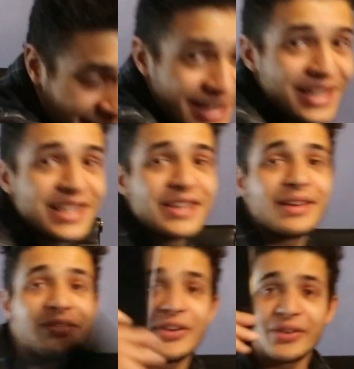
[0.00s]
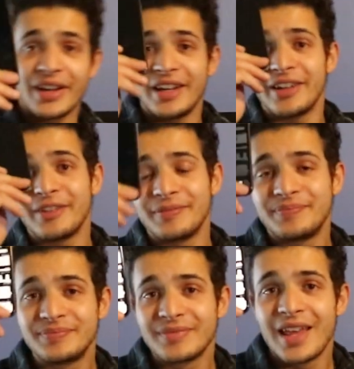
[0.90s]
You see my phone right here?
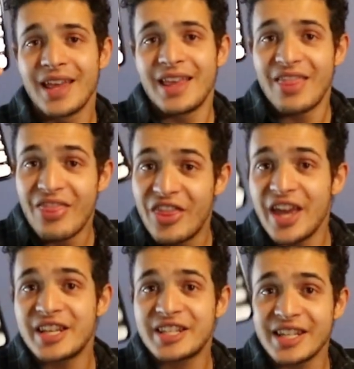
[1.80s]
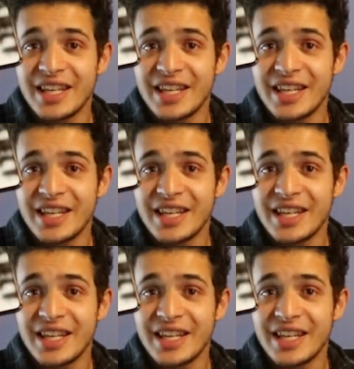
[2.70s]
This